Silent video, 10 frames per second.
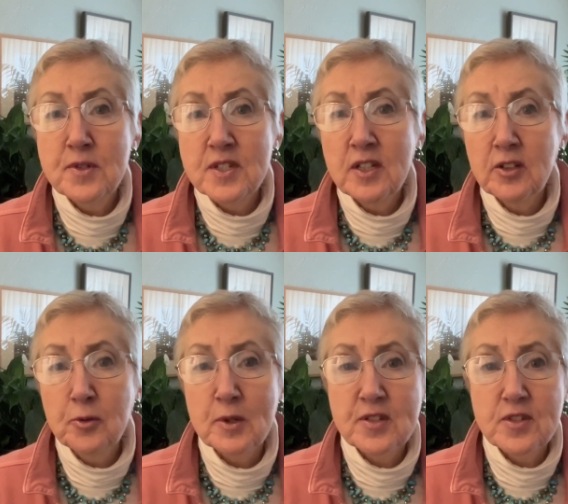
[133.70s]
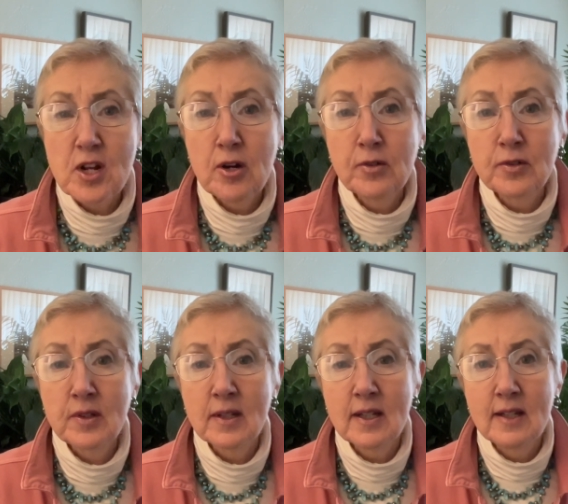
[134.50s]
sealed with
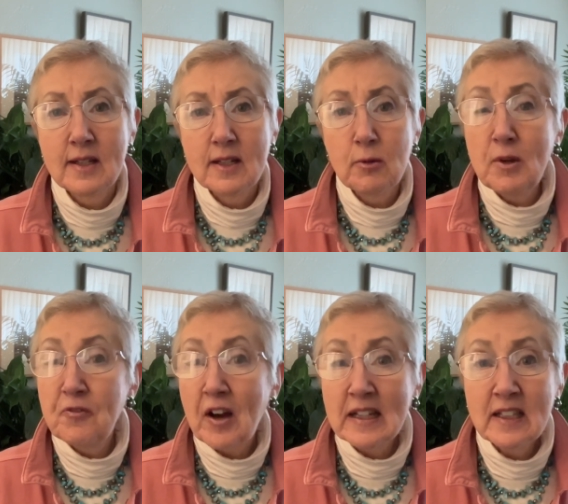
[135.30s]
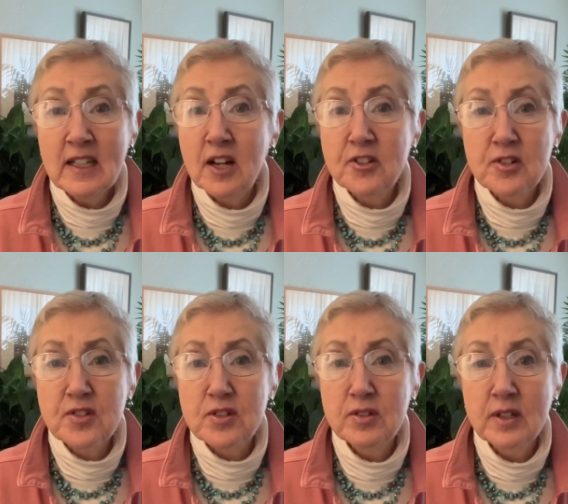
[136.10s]
stone, we finally
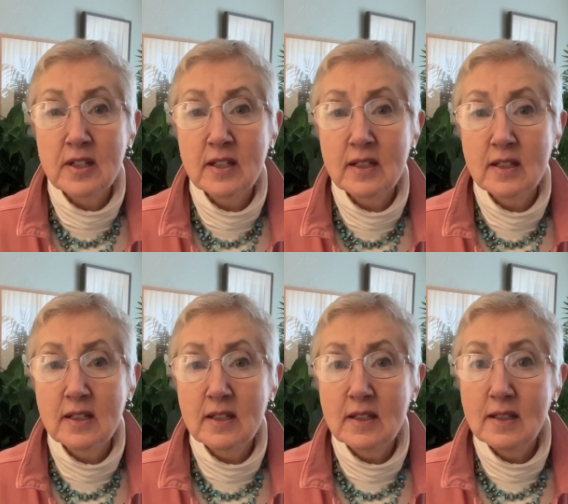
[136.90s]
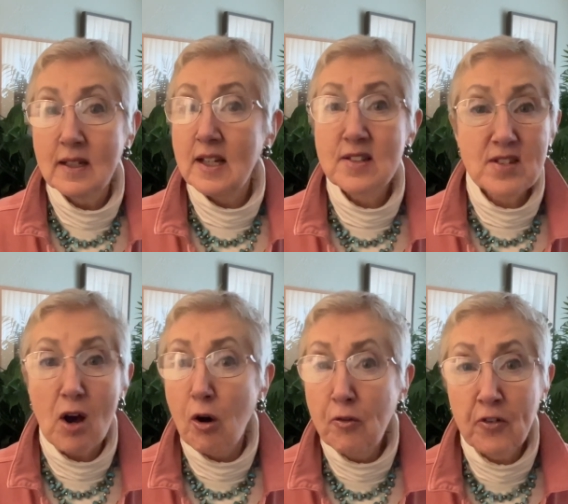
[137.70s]
understood it's
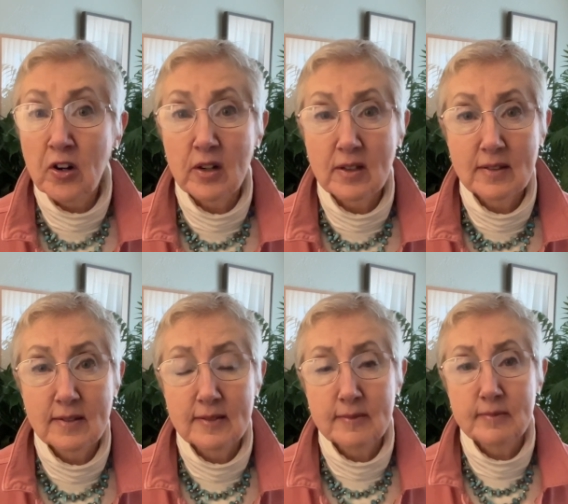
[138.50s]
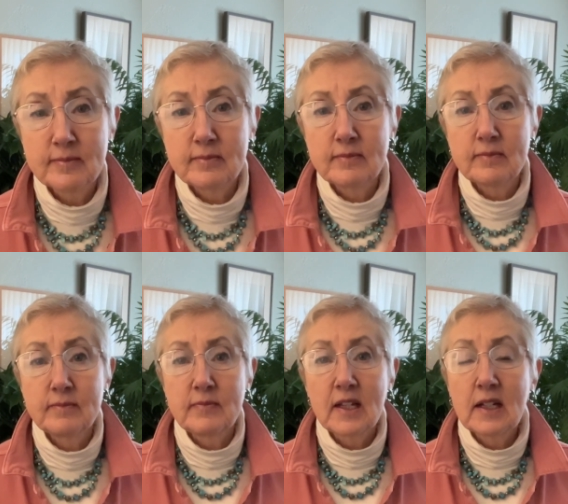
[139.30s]
over.
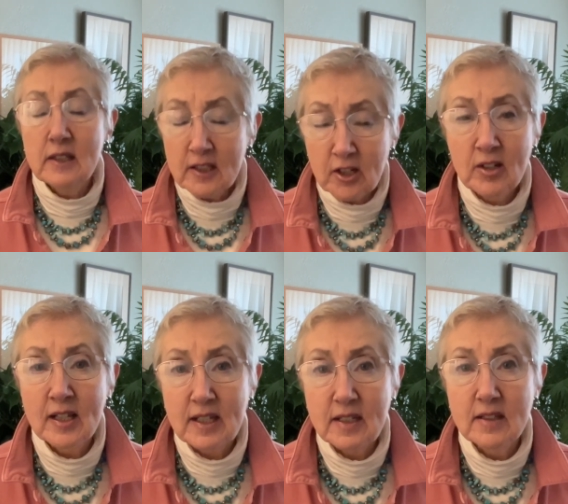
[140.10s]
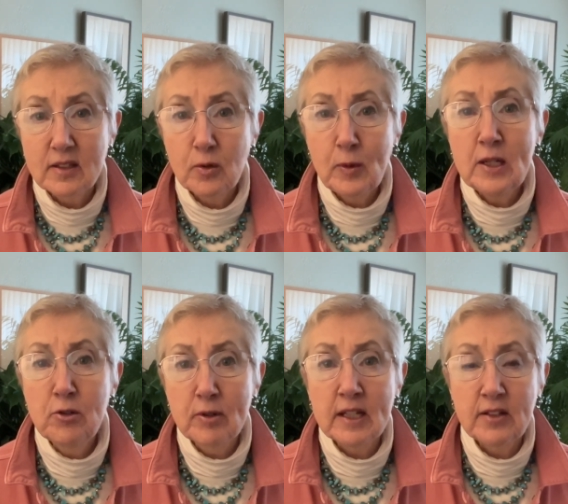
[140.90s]
Clearly, we
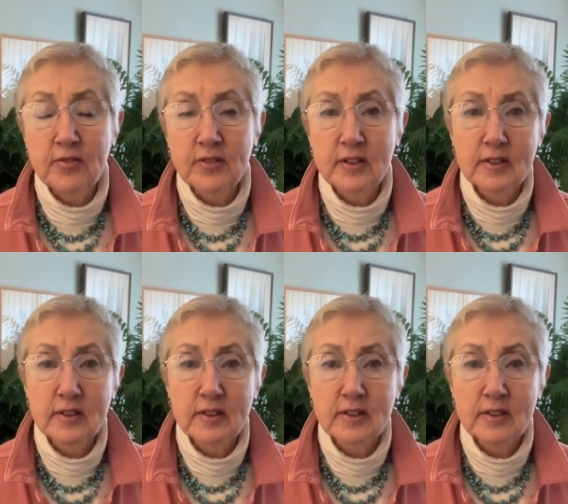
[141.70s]
grieve.